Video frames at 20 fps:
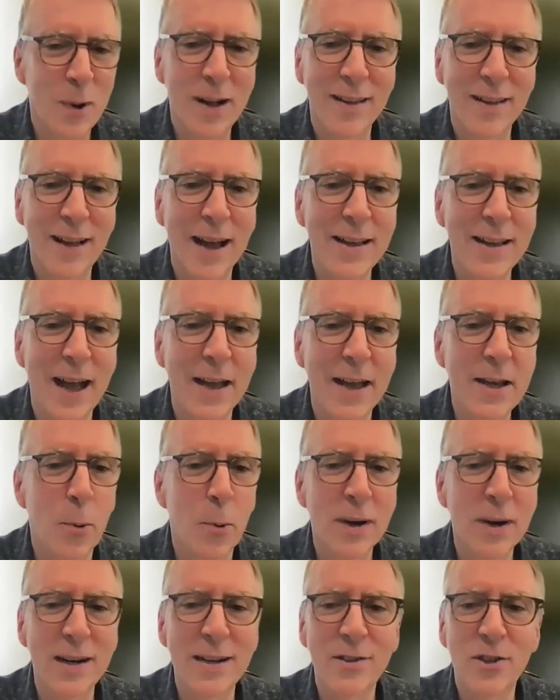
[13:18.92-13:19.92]
Well, I, I know
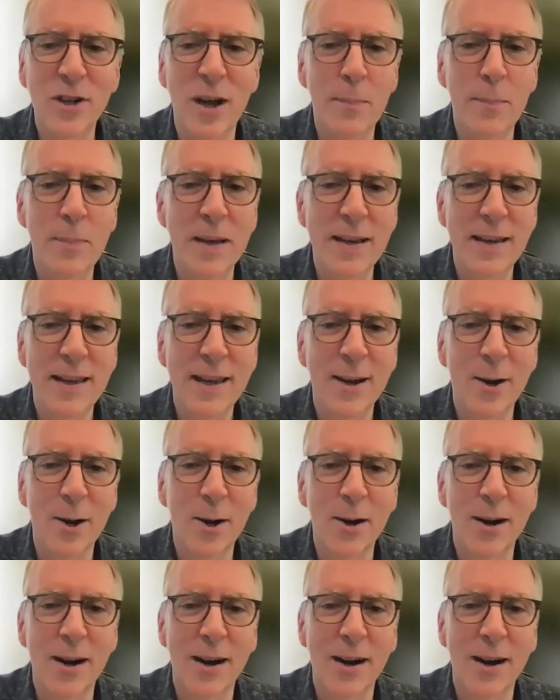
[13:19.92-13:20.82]
we're going to jump in here.